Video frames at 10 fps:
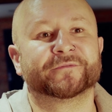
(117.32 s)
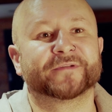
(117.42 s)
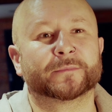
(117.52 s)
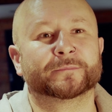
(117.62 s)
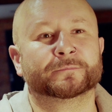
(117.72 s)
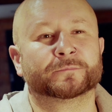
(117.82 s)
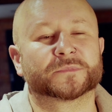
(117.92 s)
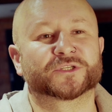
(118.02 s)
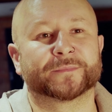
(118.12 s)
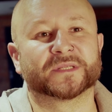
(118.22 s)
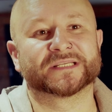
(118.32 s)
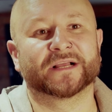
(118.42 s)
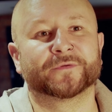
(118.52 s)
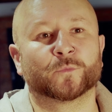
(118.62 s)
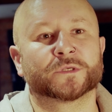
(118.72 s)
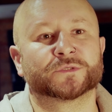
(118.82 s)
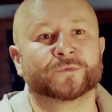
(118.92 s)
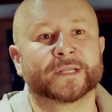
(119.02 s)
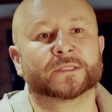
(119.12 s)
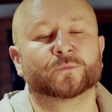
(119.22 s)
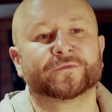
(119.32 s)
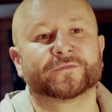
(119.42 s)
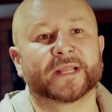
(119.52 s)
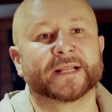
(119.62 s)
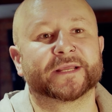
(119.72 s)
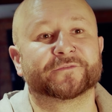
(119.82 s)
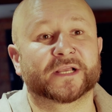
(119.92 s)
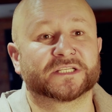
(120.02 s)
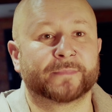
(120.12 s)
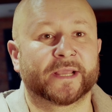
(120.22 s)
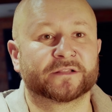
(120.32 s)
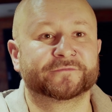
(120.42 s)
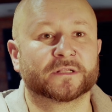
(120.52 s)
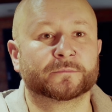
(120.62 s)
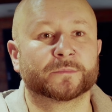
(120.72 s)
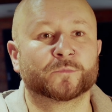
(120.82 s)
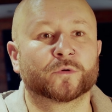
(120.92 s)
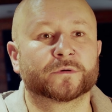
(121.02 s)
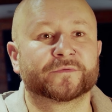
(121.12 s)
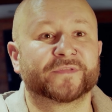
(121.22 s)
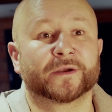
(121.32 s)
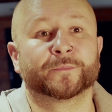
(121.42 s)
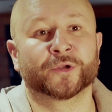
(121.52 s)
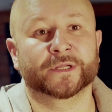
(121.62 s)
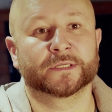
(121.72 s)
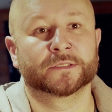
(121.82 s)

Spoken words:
film script itself, it wasn't written with an idea of actually making the film, but more therapeutic,